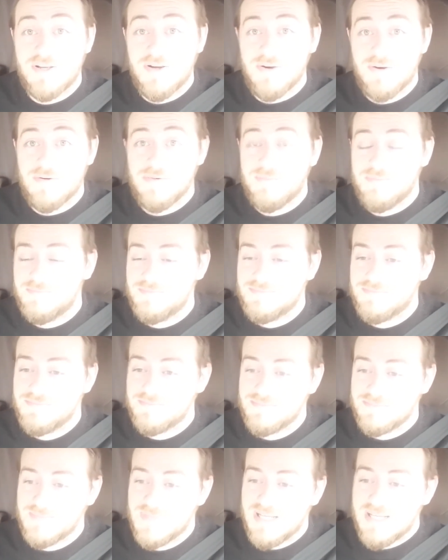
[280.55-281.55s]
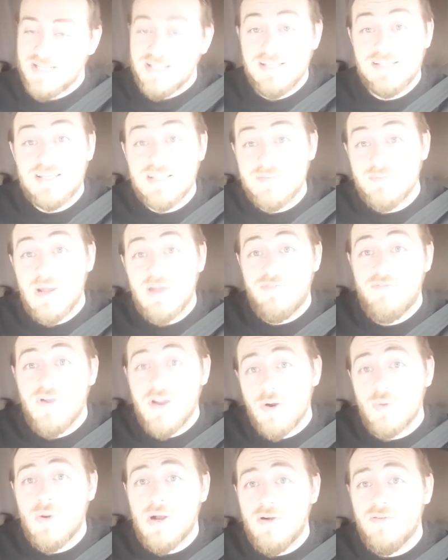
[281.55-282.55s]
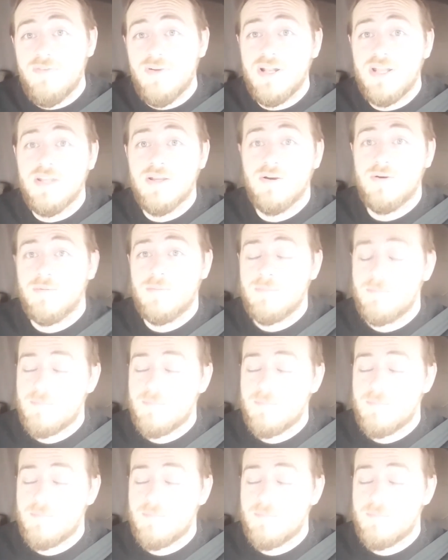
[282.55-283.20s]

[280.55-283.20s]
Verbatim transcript: so this is my farewell video.